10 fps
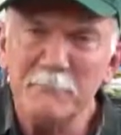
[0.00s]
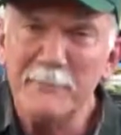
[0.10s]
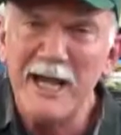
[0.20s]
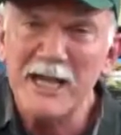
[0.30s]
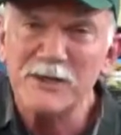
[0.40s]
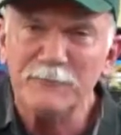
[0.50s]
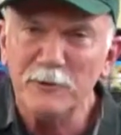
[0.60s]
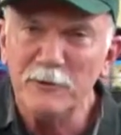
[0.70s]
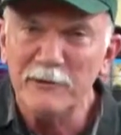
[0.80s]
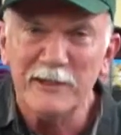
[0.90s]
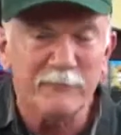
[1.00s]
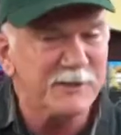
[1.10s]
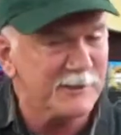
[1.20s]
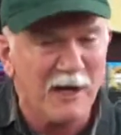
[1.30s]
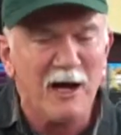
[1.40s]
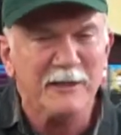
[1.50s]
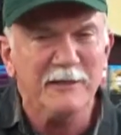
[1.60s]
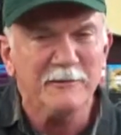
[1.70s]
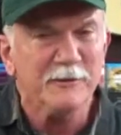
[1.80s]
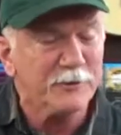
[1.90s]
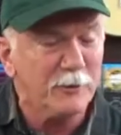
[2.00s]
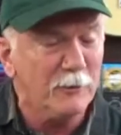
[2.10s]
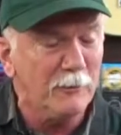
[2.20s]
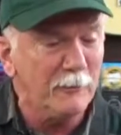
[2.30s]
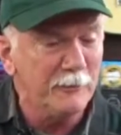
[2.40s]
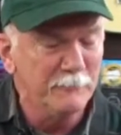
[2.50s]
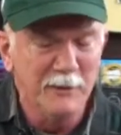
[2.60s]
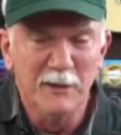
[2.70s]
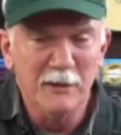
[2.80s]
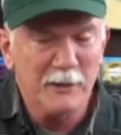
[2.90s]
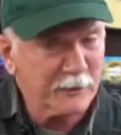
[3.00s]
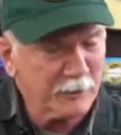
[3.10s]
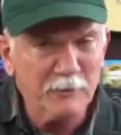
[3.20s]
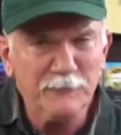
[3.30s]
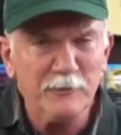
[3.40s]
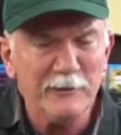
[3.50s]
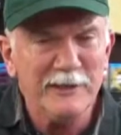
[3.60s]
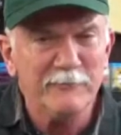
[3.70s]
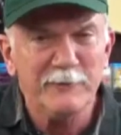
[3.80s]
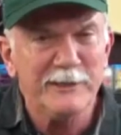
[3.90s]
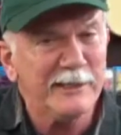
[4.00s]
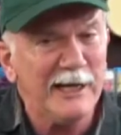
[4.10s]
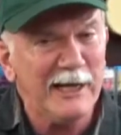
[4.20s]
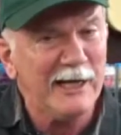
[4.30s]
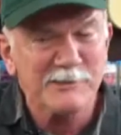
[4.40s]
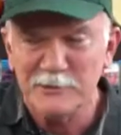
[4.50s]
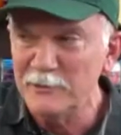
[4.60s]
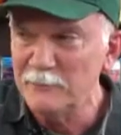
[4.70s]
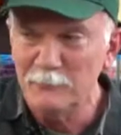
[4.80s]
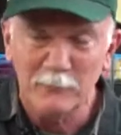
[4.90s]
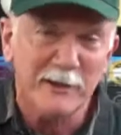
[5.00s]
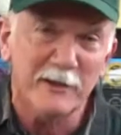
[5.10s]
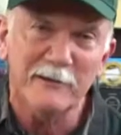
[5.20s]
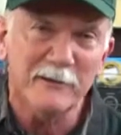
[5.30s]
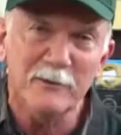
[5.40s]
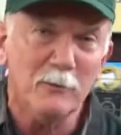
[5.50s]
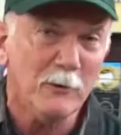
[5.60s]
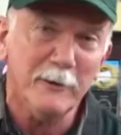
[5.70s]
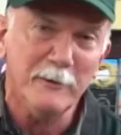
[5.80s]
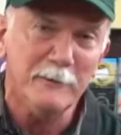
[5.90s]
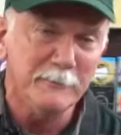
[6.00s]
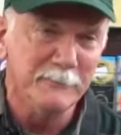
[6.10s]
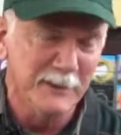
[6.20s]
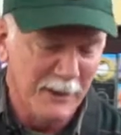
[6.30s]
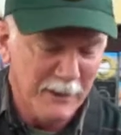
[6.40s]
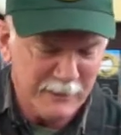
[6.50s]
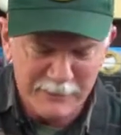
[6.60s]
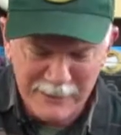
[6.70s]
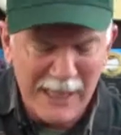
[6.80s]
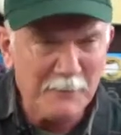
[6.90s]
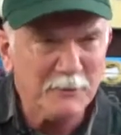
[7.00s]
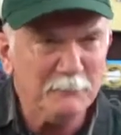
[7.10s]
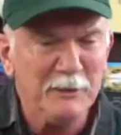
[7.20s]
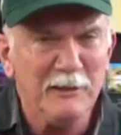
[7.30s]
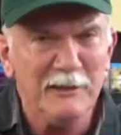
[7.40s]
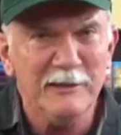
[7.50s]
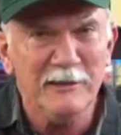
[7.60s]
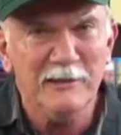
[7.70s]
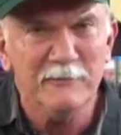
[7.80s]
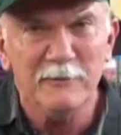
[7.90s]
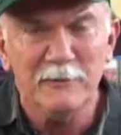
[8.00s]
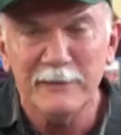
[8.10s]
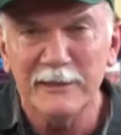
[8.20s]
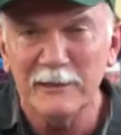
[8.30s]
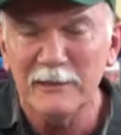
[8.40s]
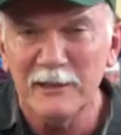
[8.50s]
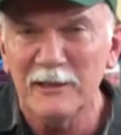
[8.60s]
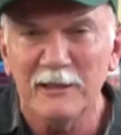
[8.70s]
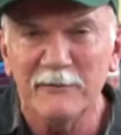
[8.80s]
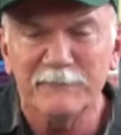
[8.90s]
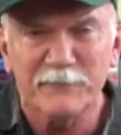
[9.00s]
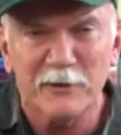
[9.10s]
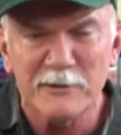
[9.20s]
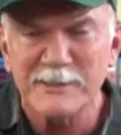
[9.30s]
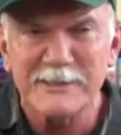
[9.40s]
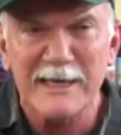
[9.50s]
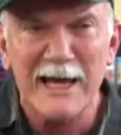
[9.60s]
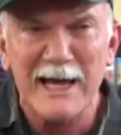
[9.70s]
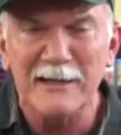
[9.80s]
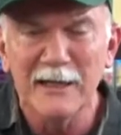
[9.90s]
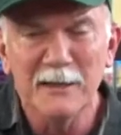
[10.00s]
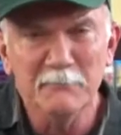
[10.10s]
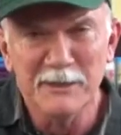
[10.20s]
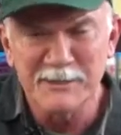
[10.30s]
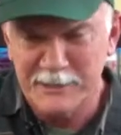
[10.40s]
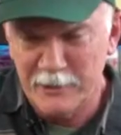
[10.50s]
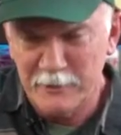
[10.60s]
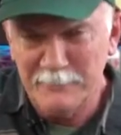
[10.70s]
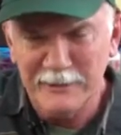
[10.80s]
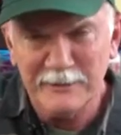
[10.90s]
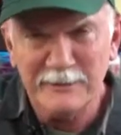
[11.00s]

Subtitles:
match for every sock in the drawer, a girl for every guy somewhere in the world. And I'm a believer in love at first sight. It scared me to